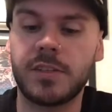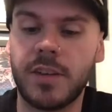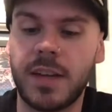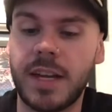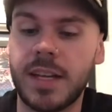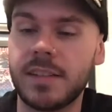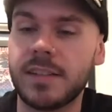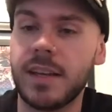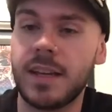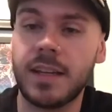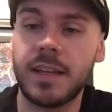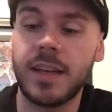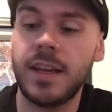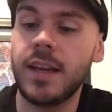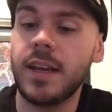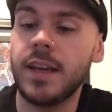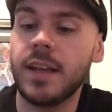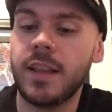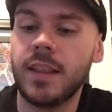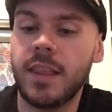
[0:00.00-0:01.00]
So I gotta say,
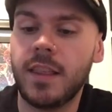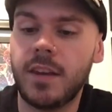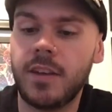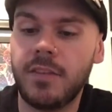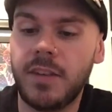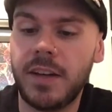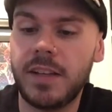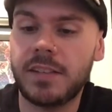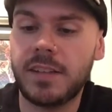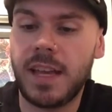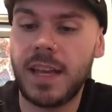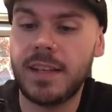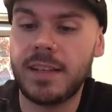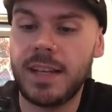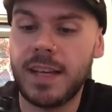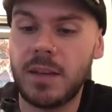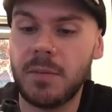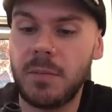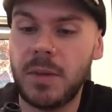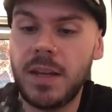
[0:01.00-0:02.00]
the device can
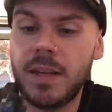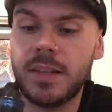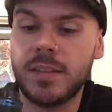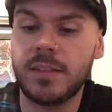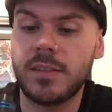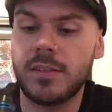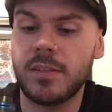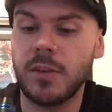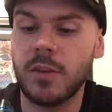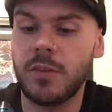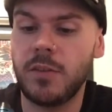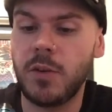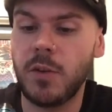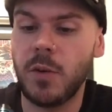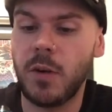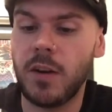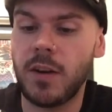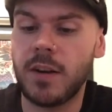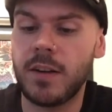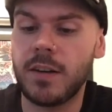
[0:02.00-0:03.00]
take a beating, so if
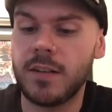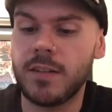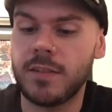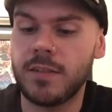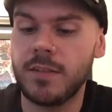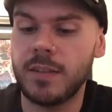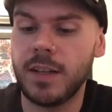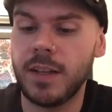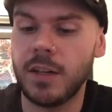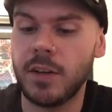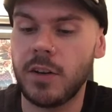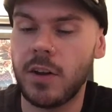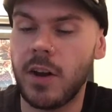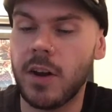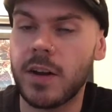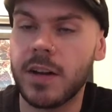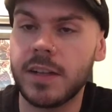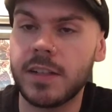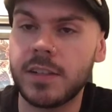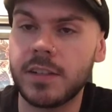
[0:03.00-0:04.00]
you are a little
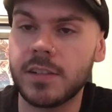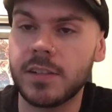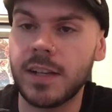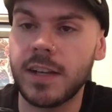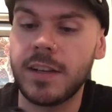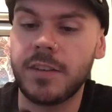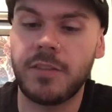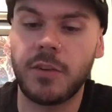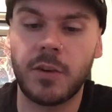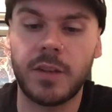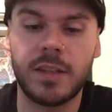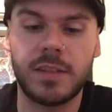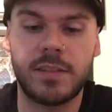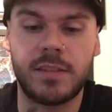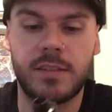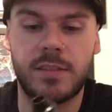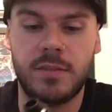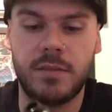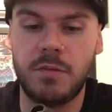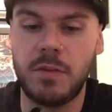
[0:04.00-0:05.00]
hard on your stuff, or
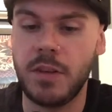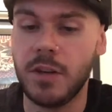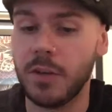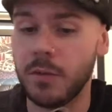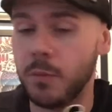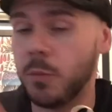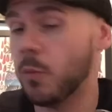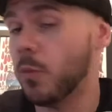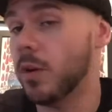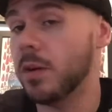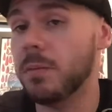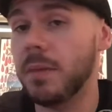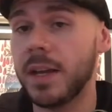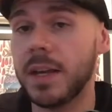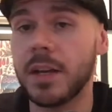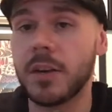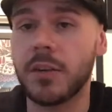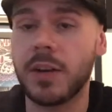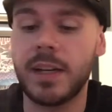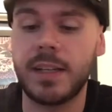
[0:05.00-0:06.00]
this would
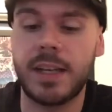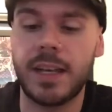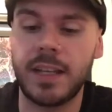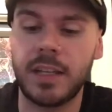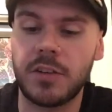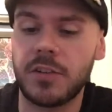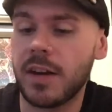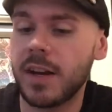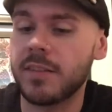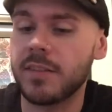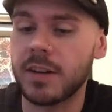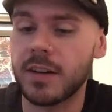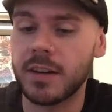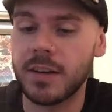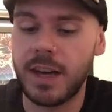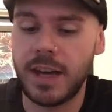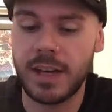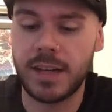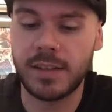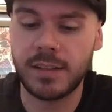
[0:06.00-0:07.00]
make a great daily driver,
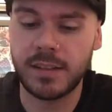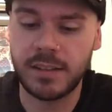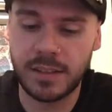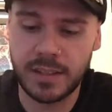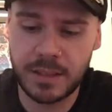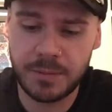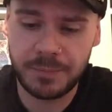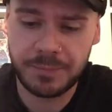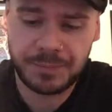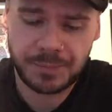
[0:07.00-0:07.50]
honestly.